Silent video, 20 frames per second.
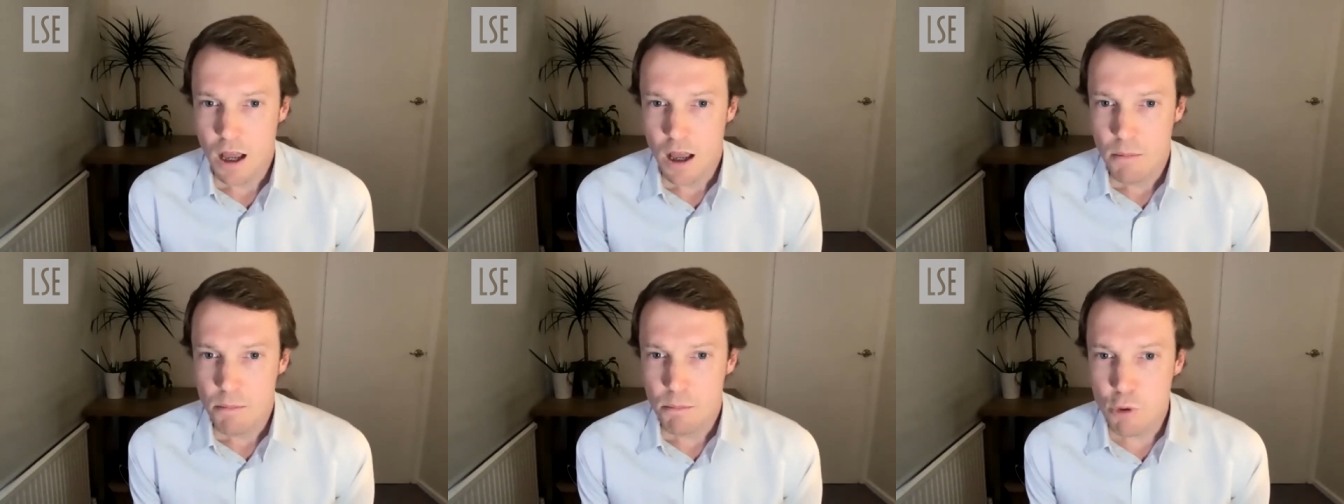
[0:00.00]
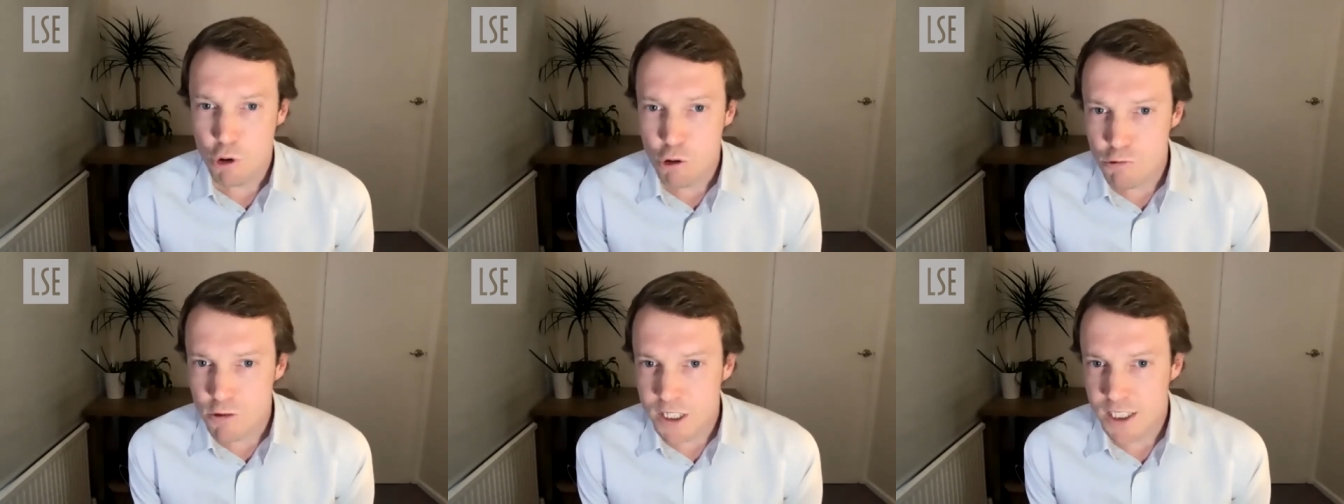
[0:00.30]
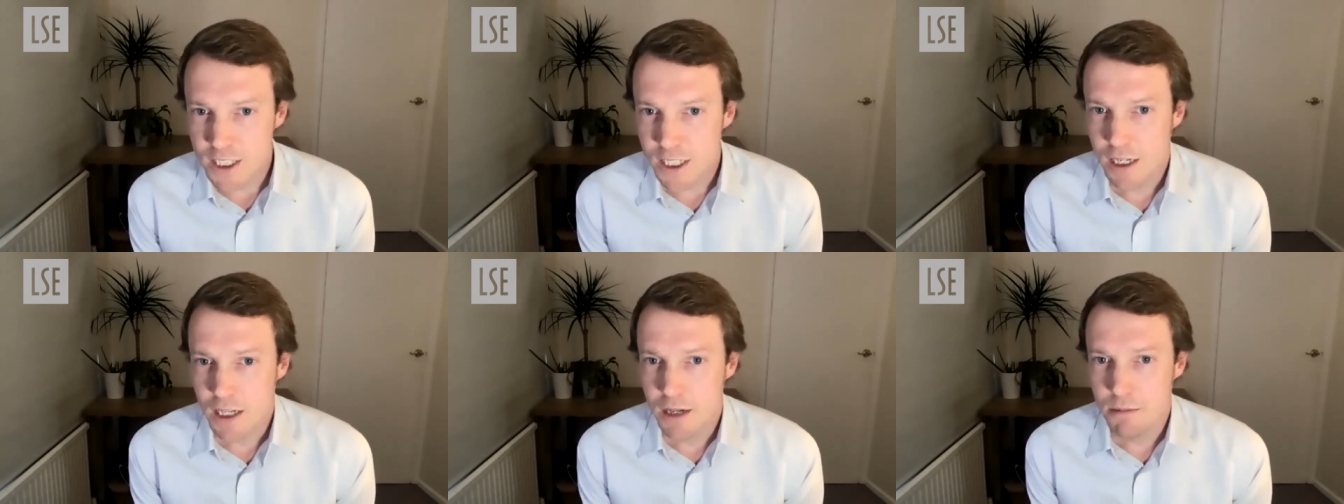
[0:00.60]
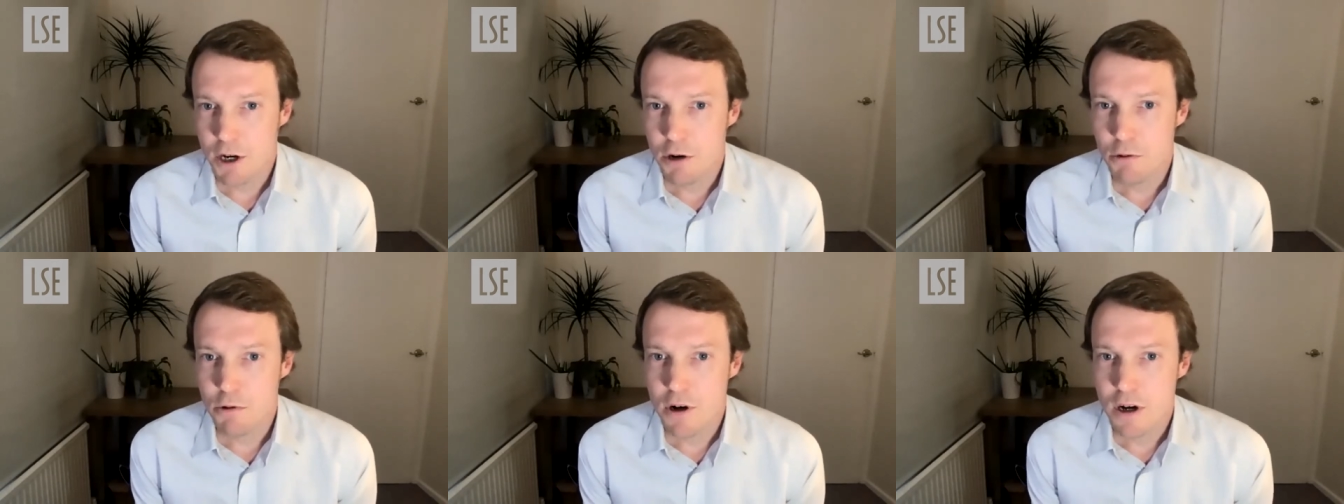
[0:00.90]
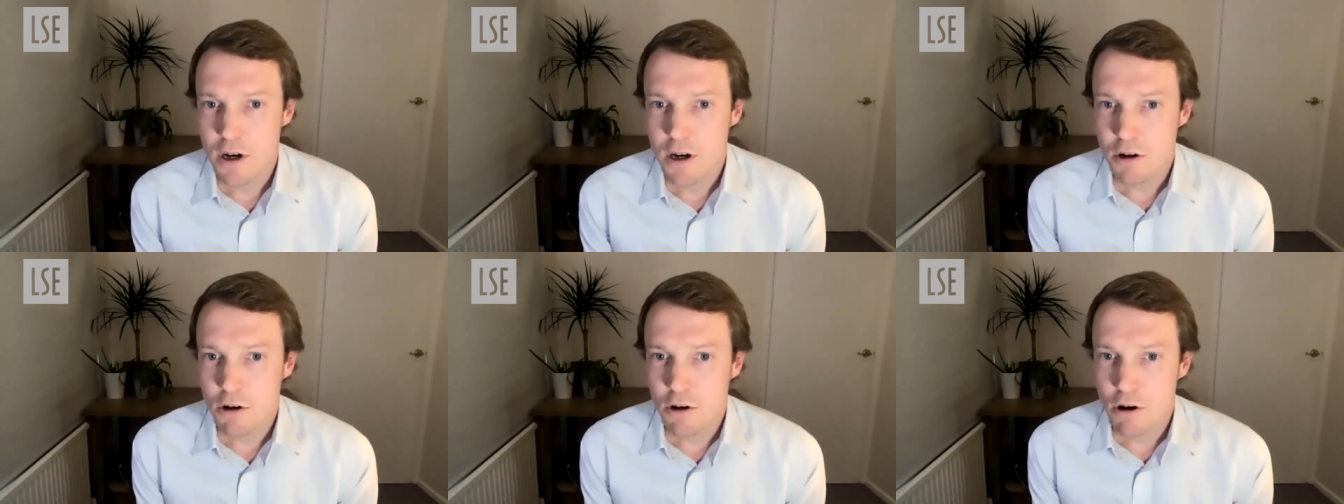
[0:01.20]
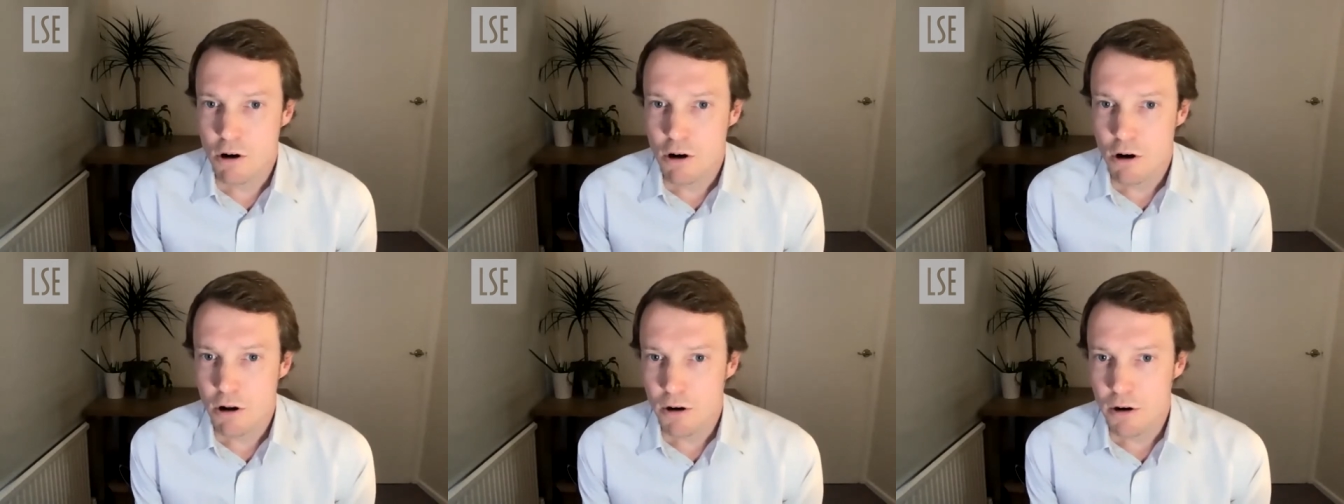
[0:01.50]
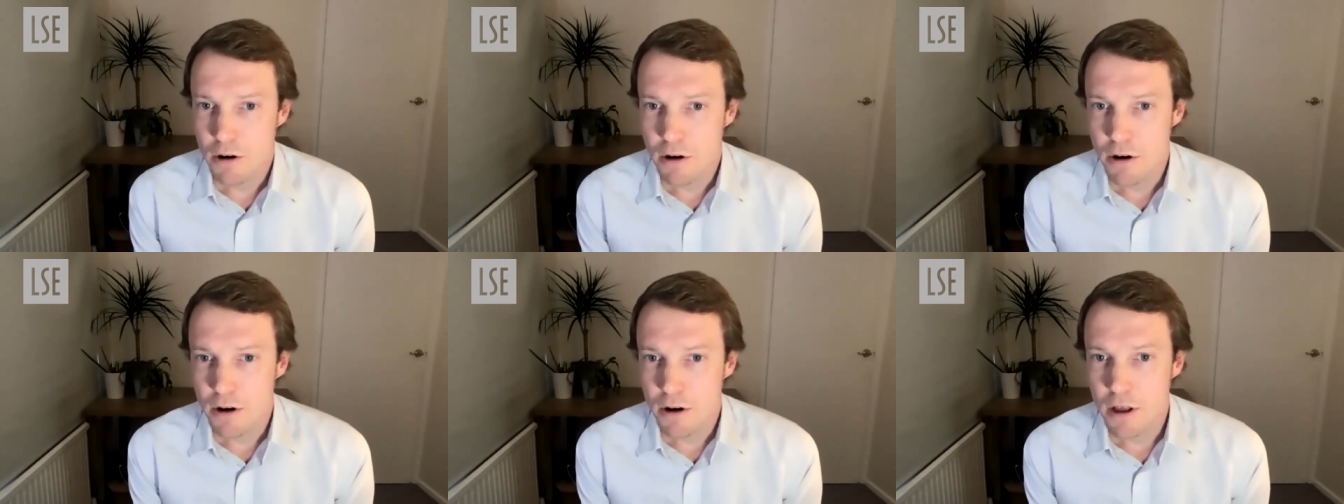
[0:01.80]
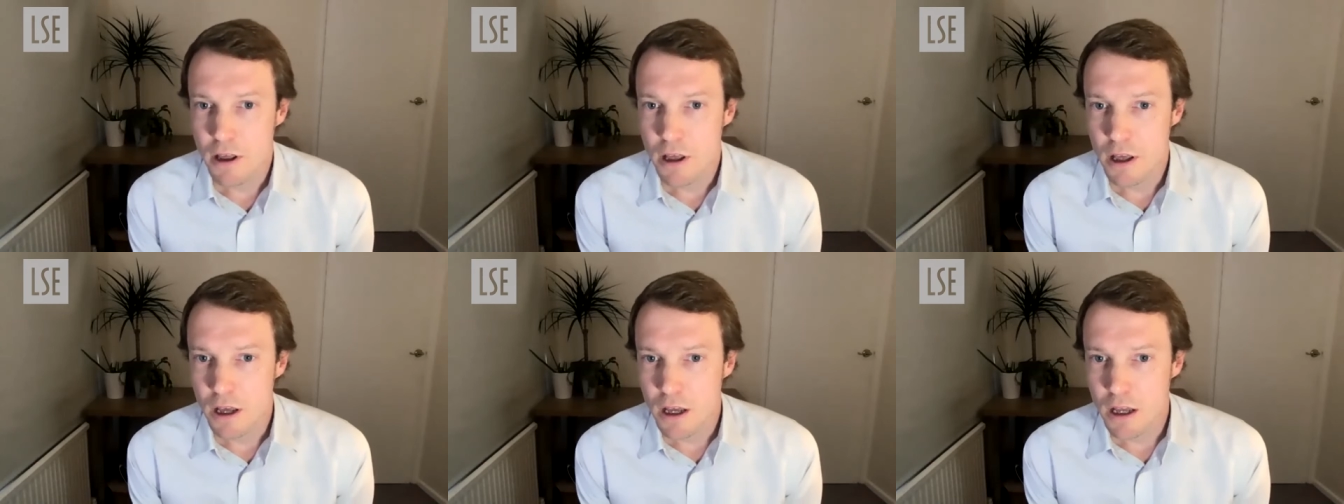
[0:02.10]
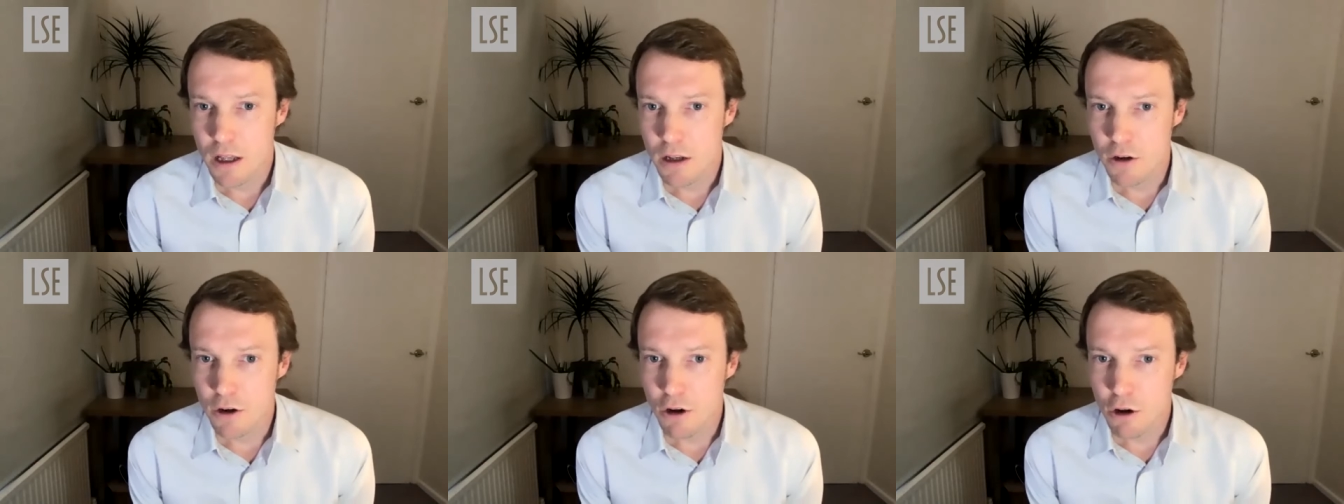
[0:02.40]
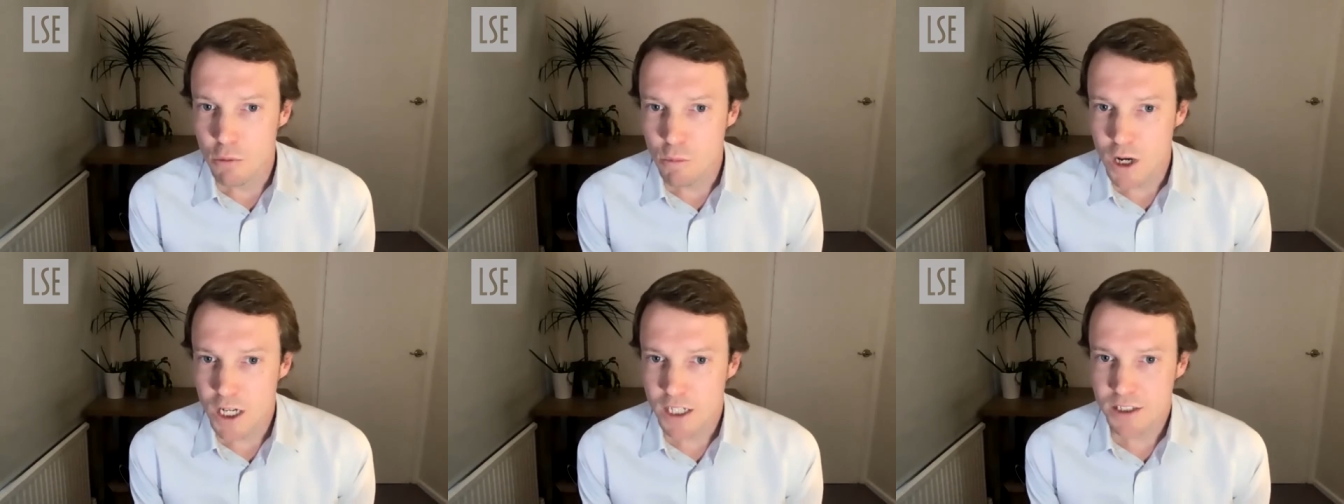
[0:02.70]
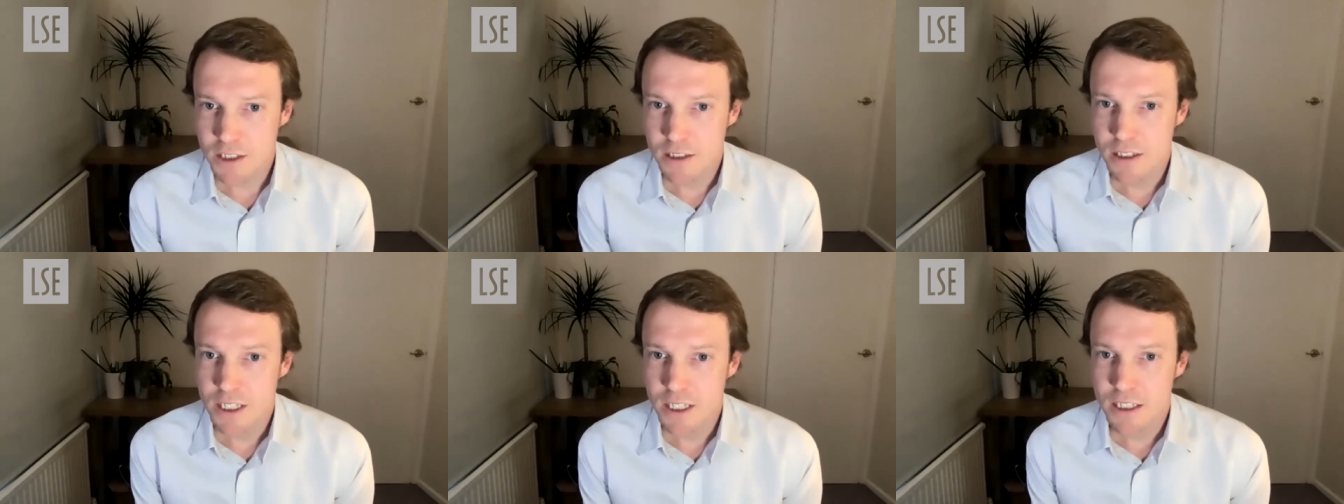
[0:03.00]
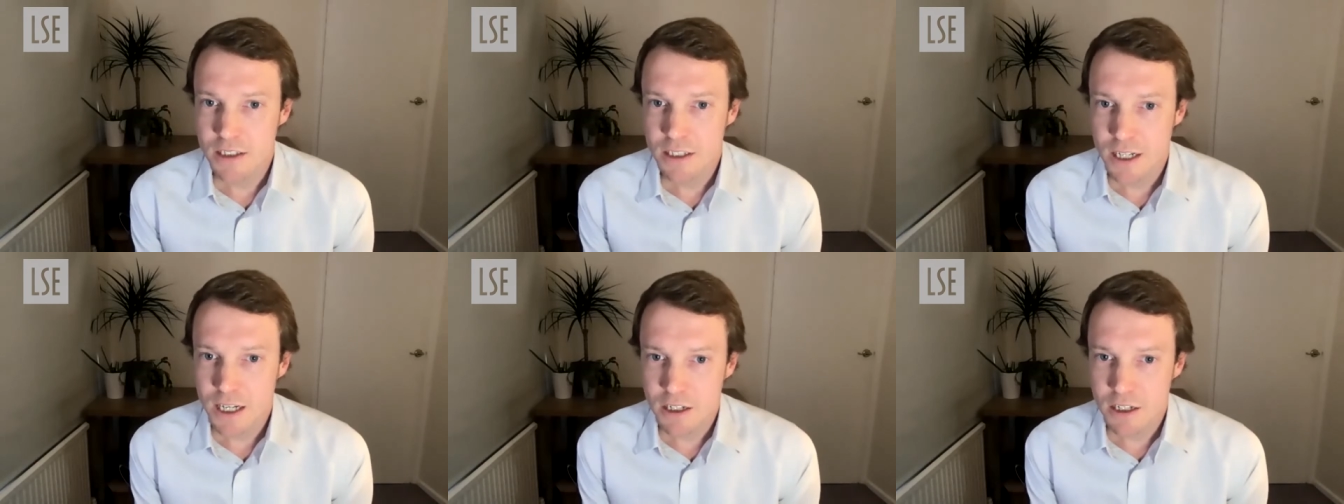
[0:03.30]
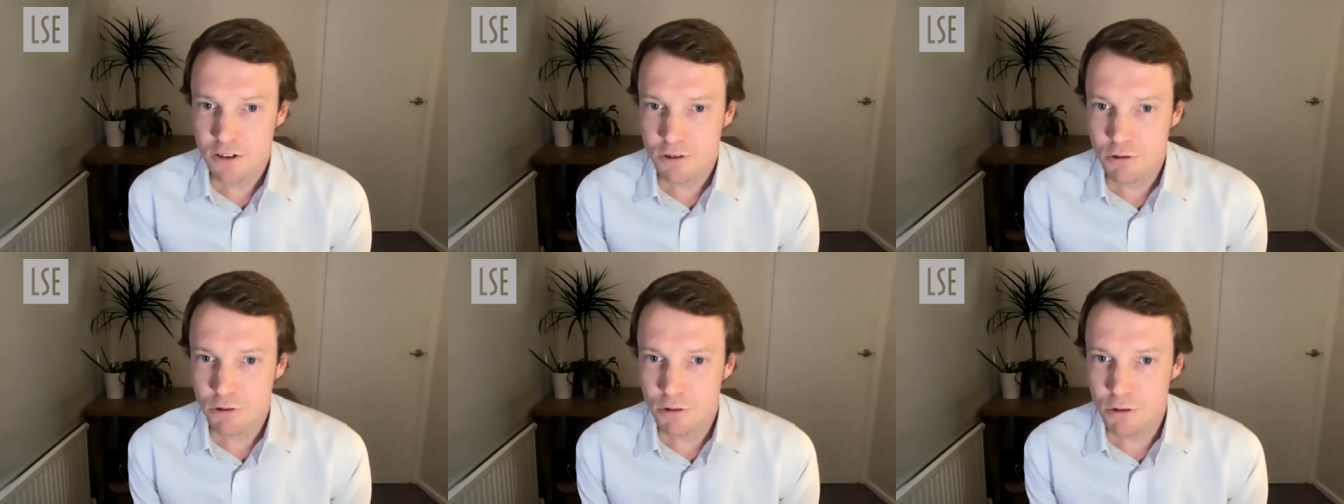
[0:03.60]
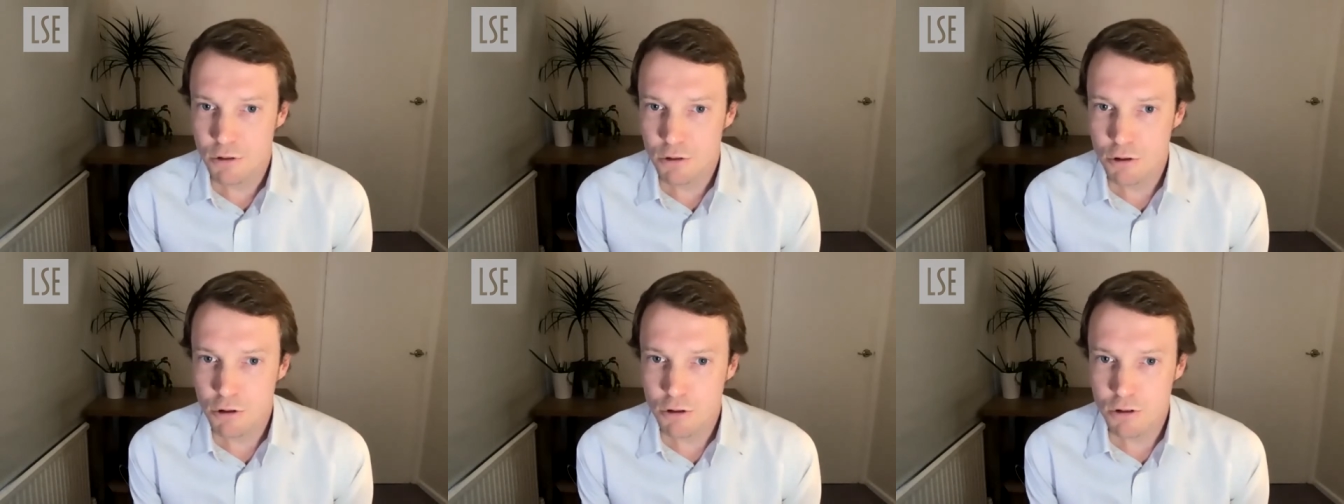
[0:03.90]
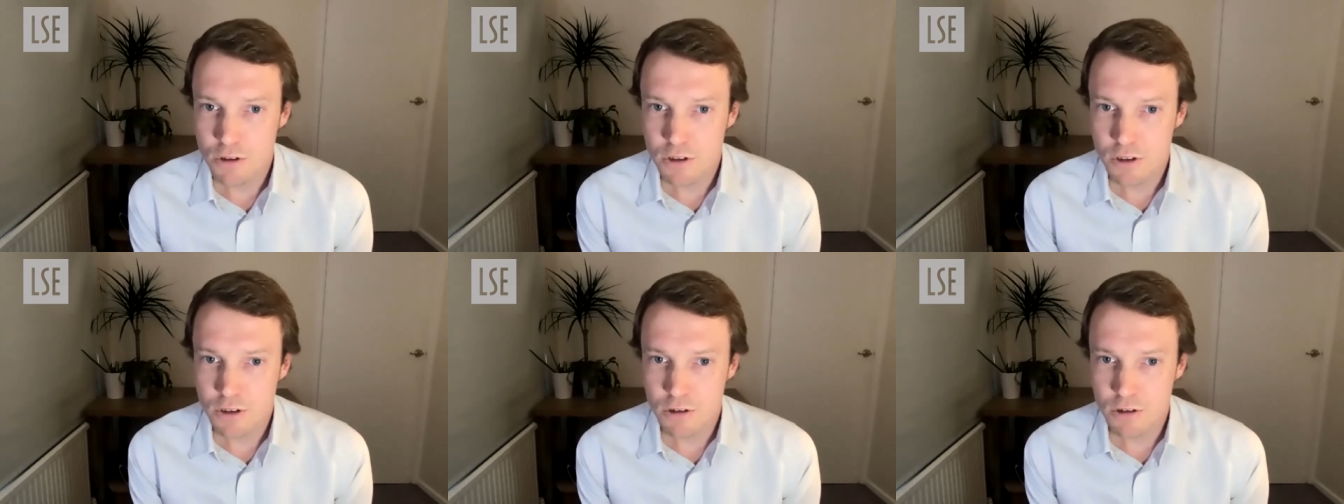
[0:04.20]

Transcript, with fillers: More recently, my work on uh, non Western international thought,